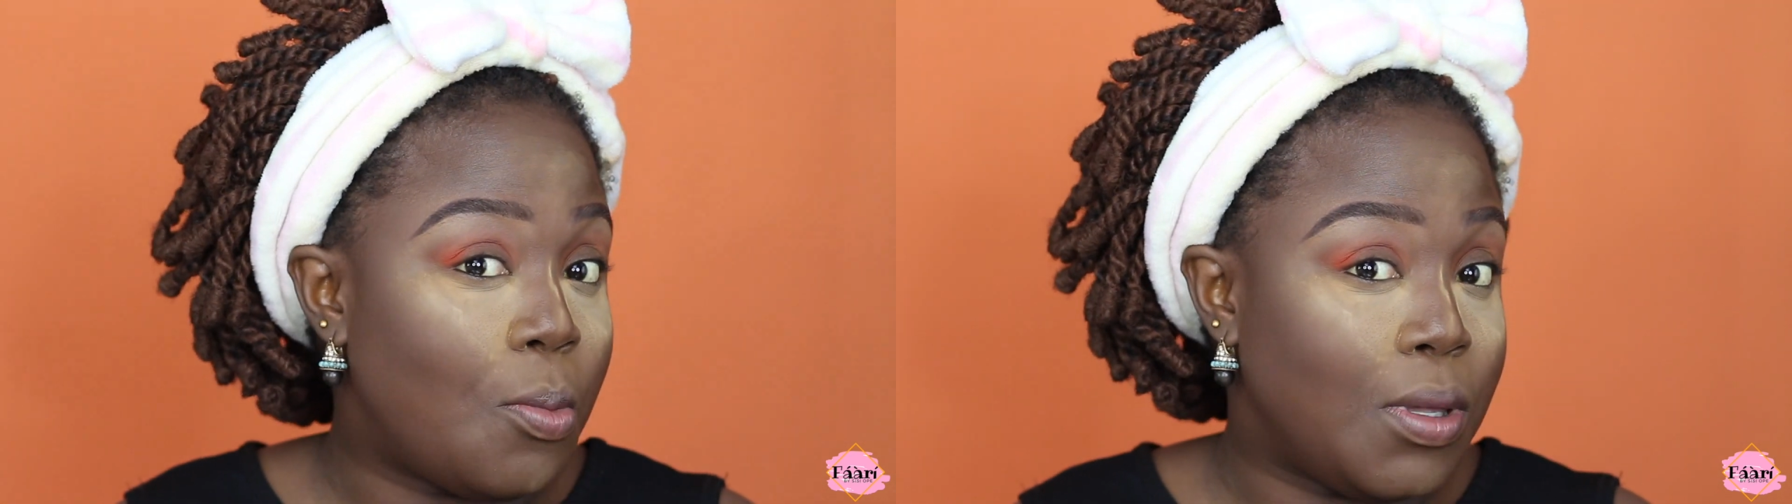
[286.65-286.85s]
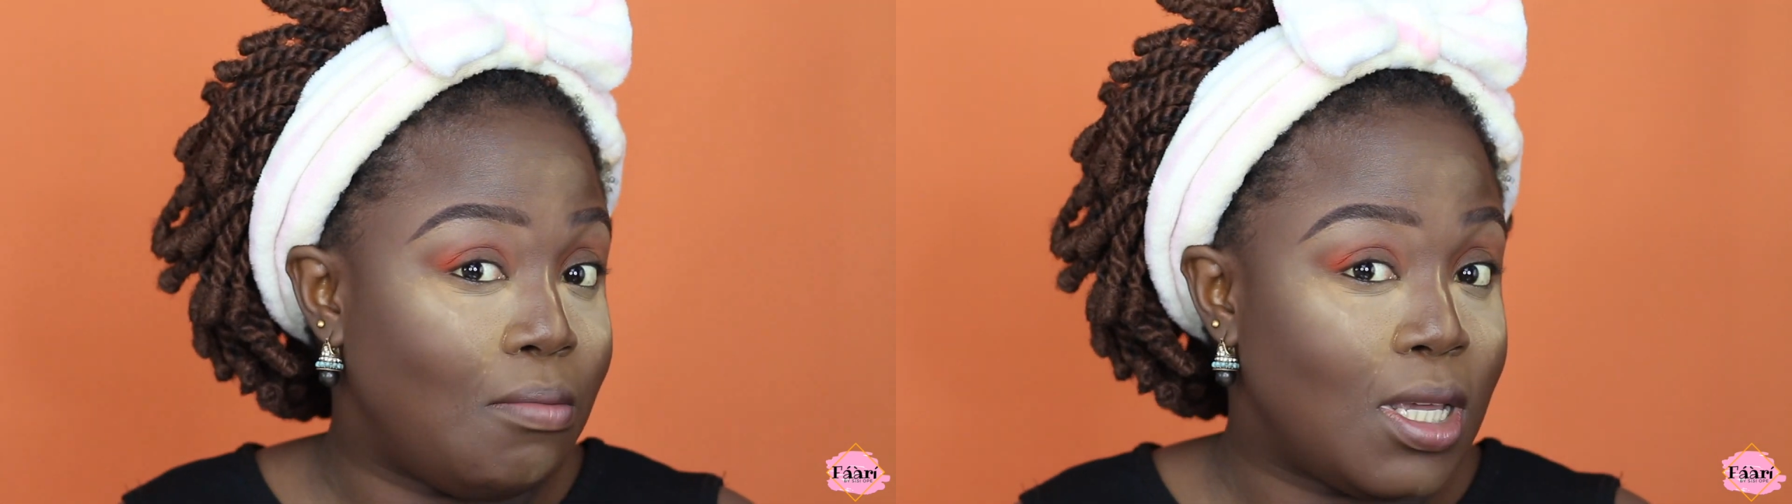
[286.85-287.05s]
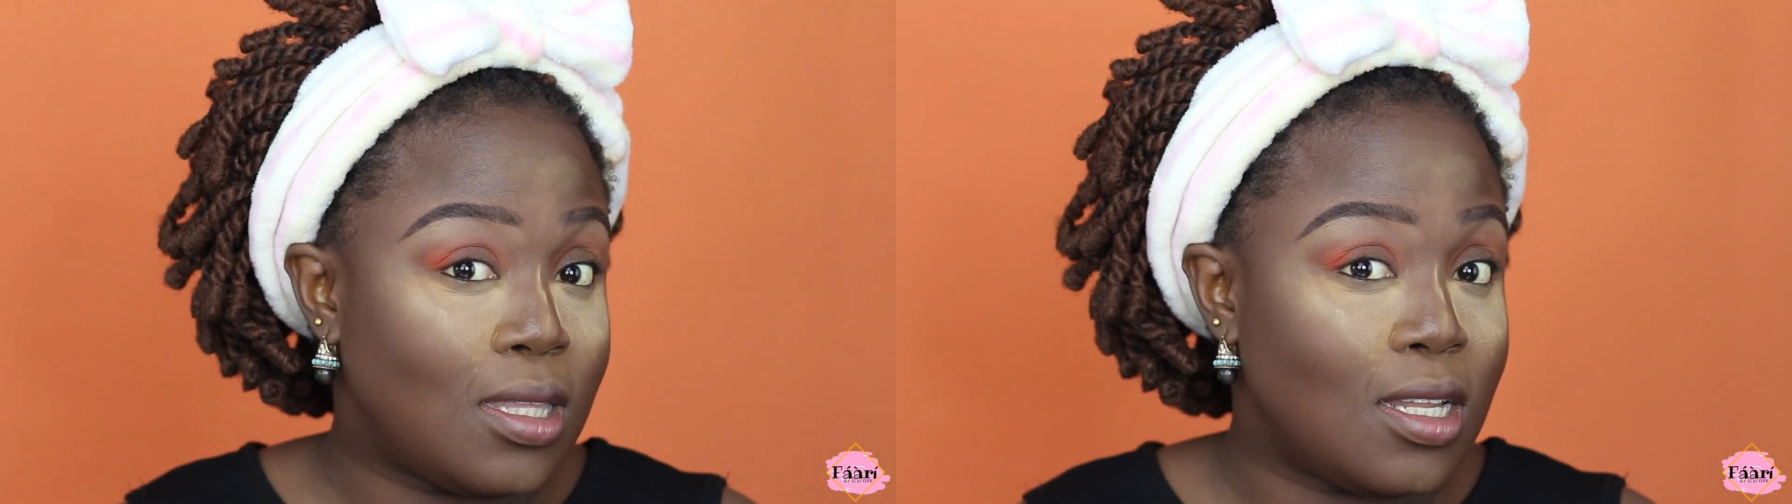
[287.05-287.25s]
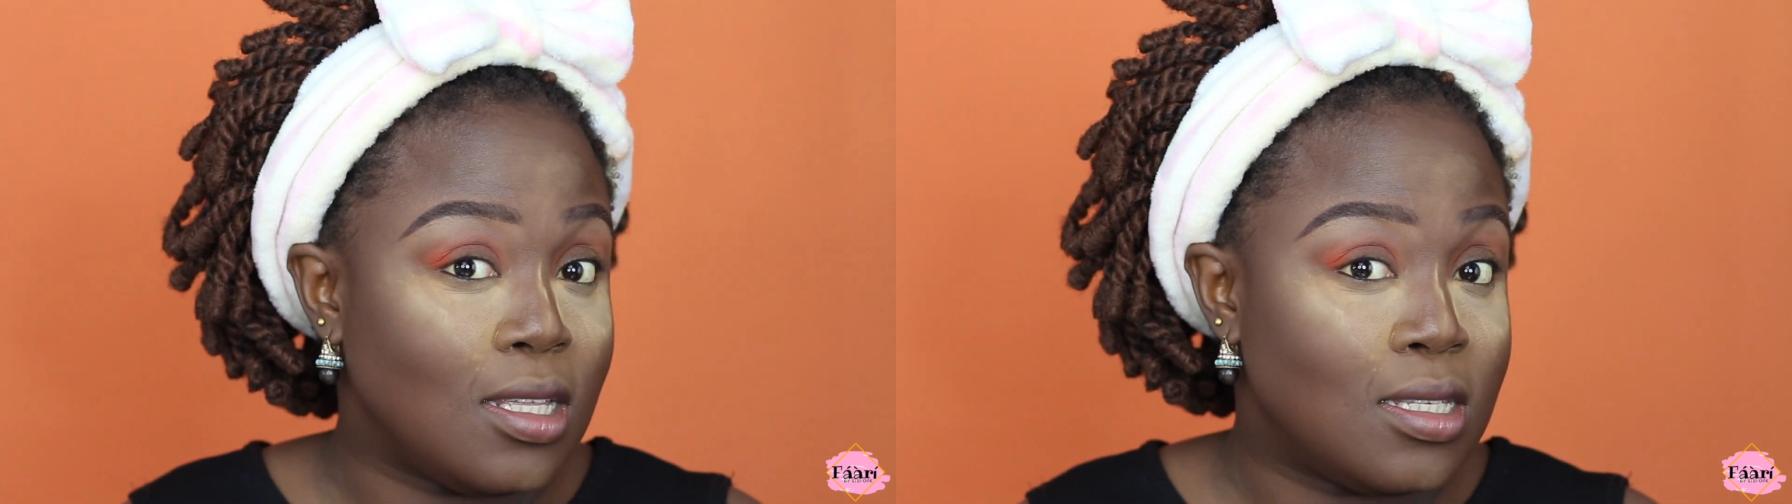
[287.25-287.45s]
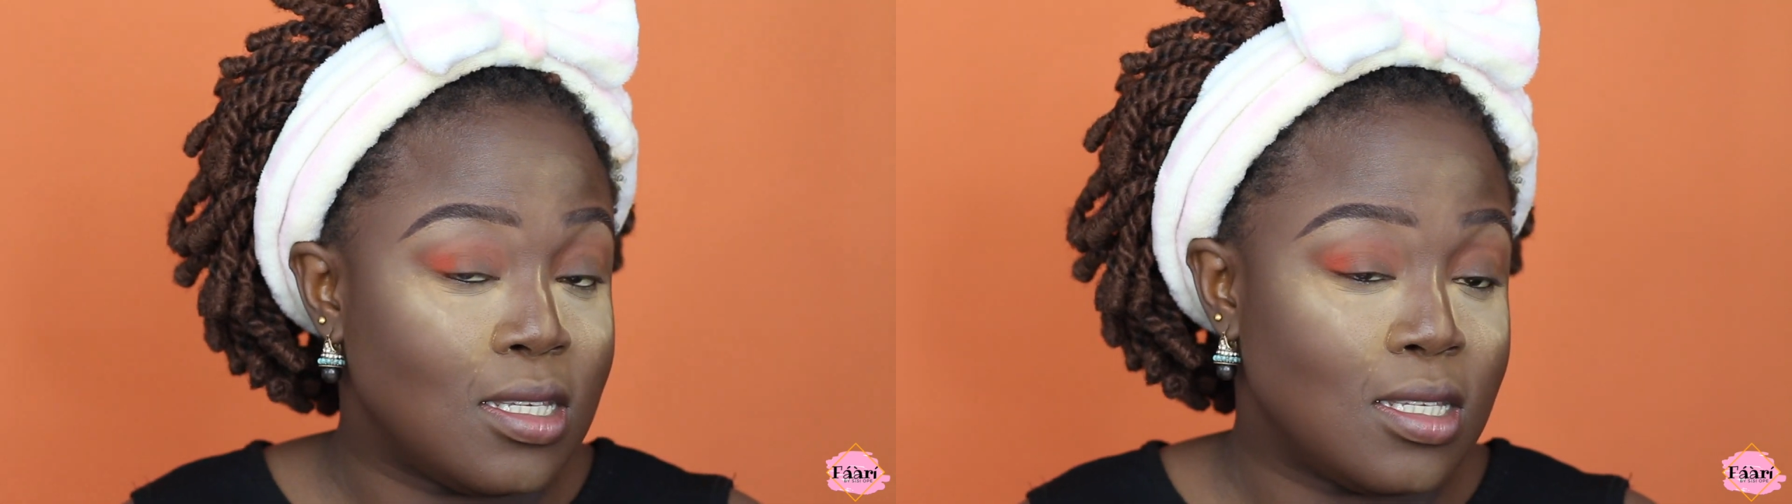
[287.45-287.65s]
how pigmented
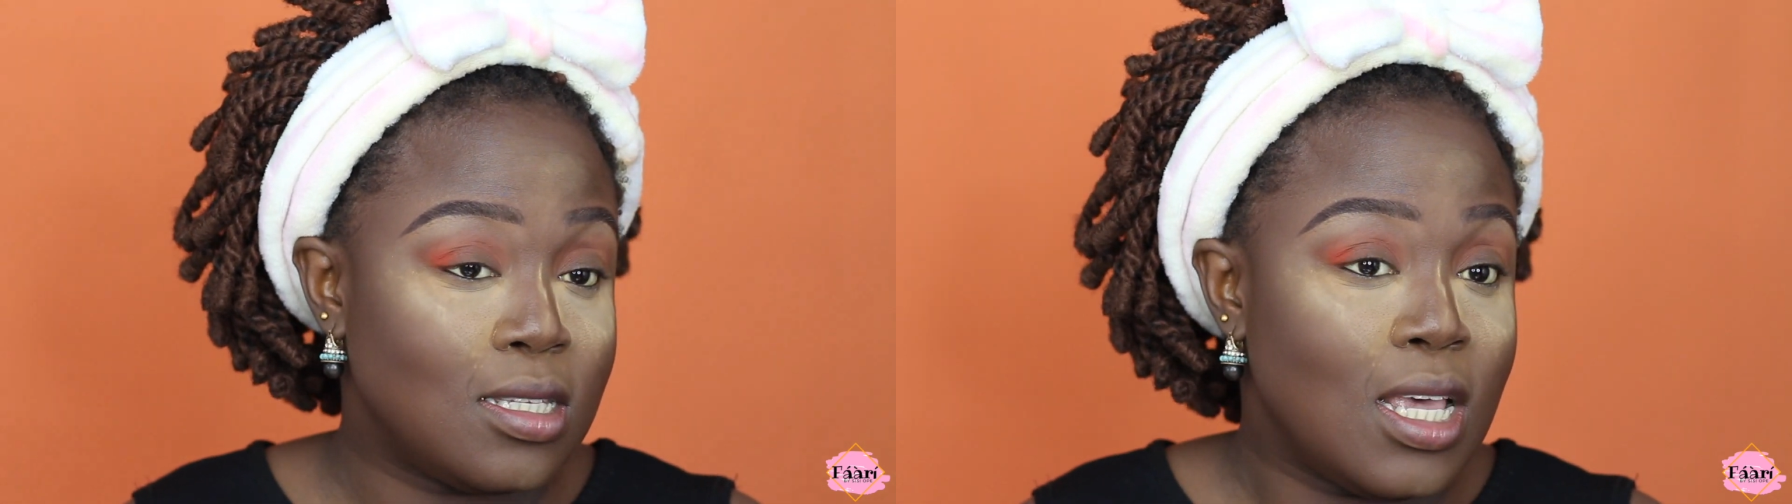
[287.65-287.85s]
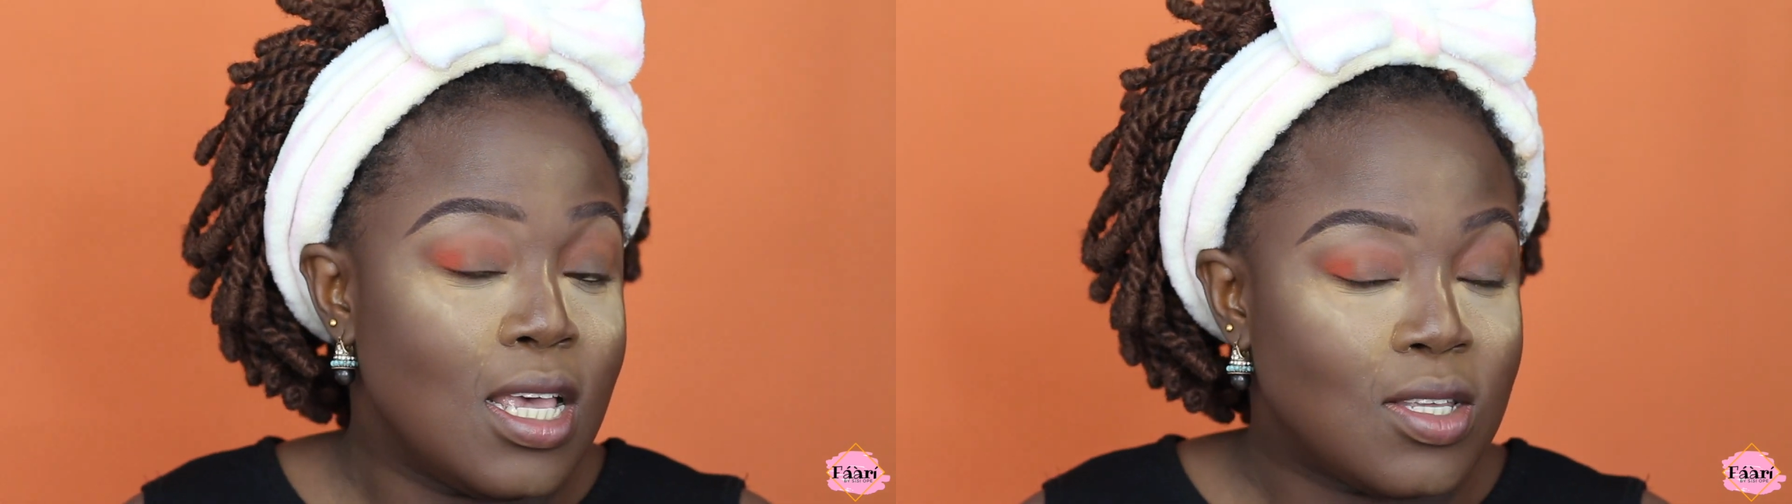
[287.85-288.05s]
it is.